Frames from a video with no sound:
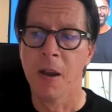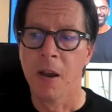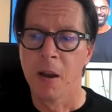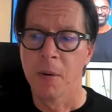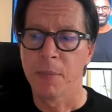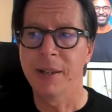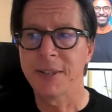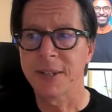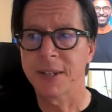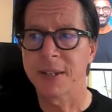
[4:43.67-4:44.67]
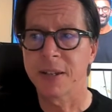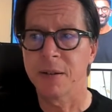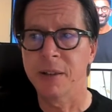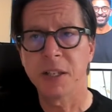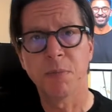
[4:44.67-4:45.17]
But
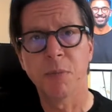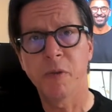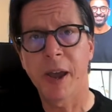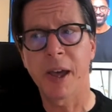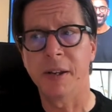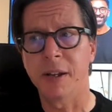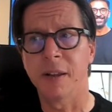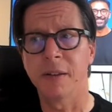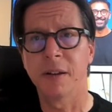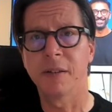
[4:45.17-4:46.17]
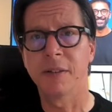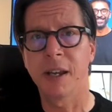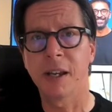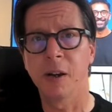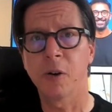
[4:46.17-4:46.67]
let's move ahead and take
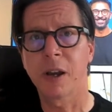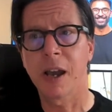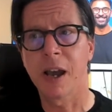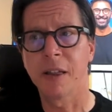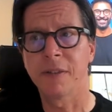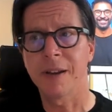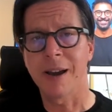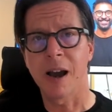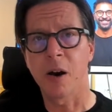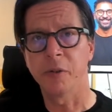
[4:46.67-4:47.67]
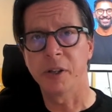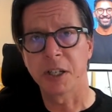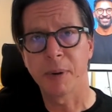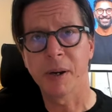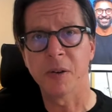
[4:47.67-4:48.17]
a look at how the
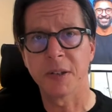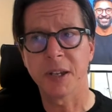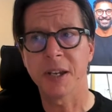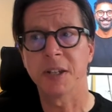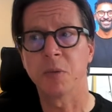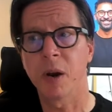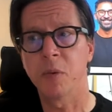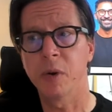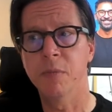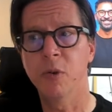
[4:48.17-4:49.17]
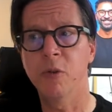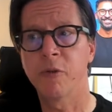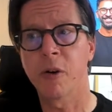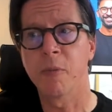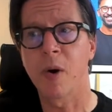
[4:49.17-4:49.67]
experience is when we move
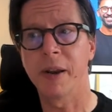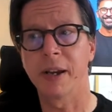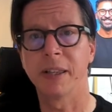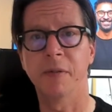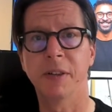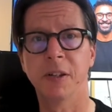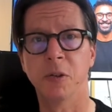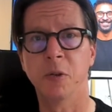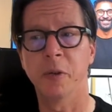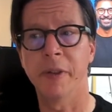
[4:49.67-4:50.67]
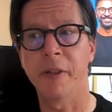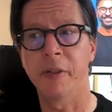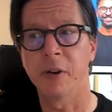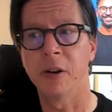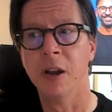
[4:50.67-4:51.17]
from one activity to
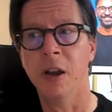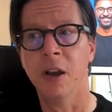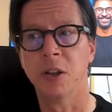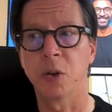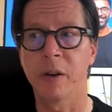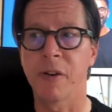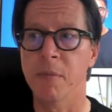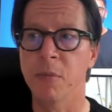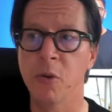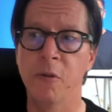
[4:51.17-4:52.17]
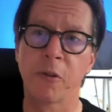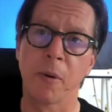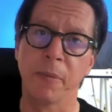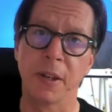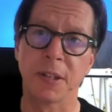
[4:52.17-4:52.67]
another. So if I move from
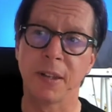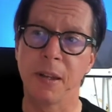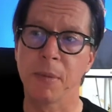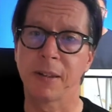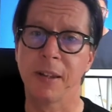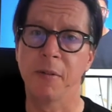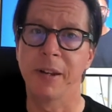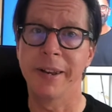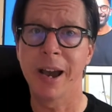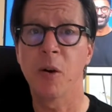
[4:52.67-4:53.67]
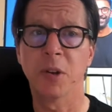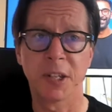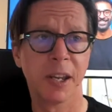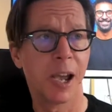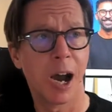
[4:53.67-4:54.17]
this team activity now and say
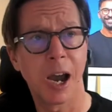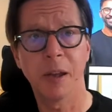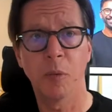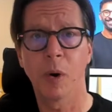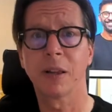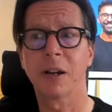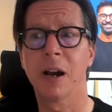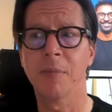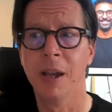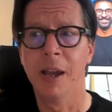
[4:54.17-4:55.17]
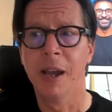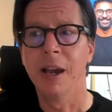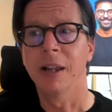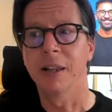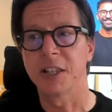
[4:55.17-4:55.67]
hi and welcome,
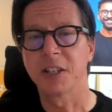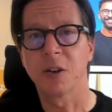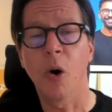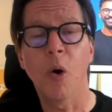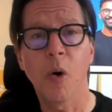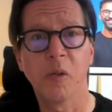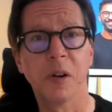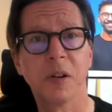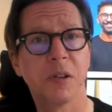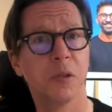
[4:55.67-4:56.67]
let's go over to the